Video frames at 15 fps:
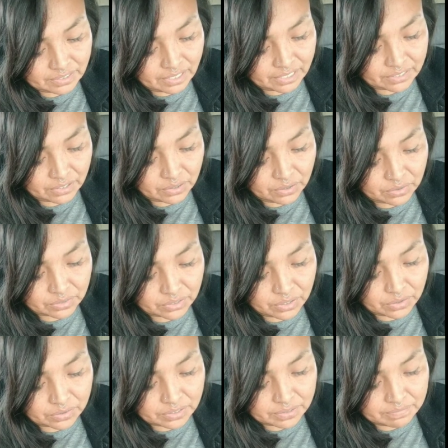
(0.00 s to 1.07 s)
An old
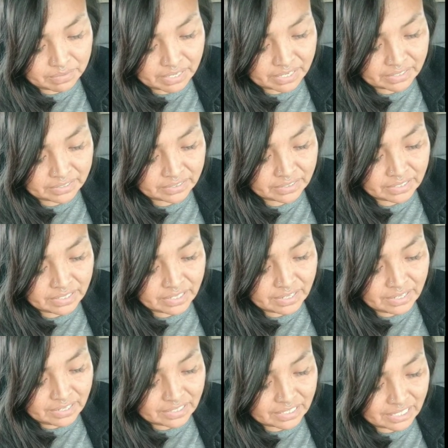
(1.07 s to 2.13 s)
holy man
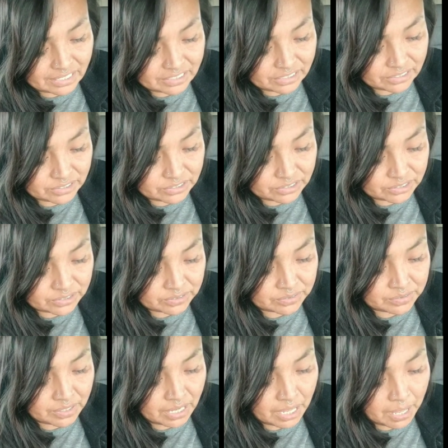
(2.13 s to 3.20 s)
can teach
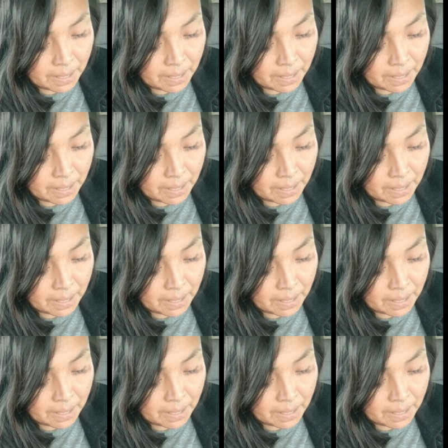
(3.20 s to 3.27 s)
you